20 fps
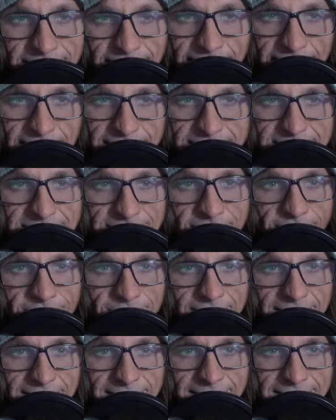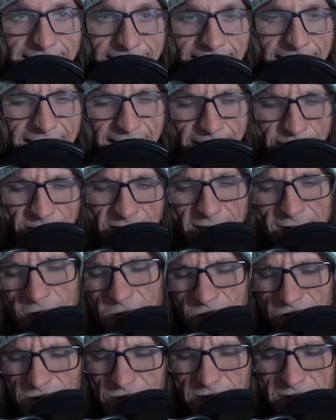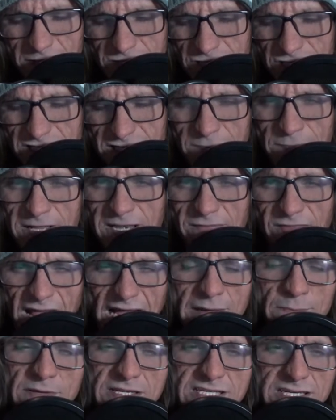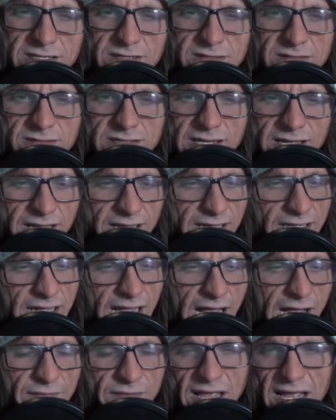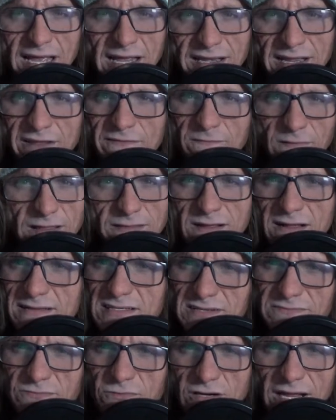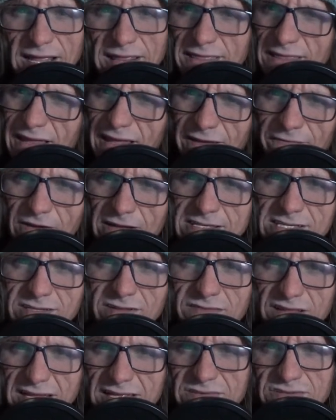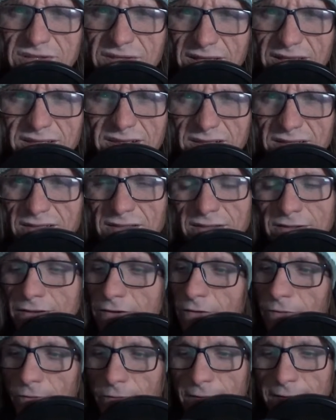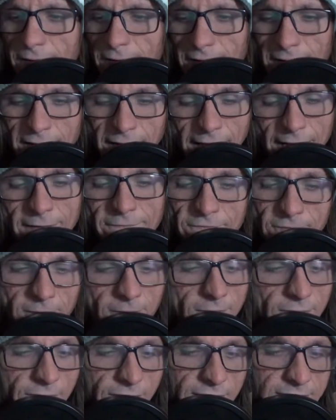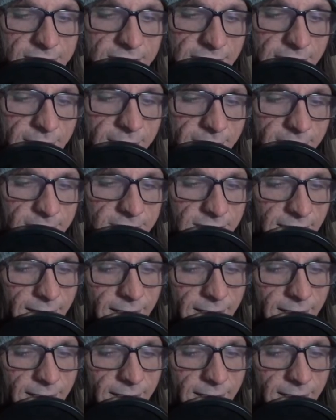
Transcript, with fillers: And so, uh, yeah, I'm gonna go through just a bit of the episode and then give my thoughts of what I think, if I still think it's good or not after all these years.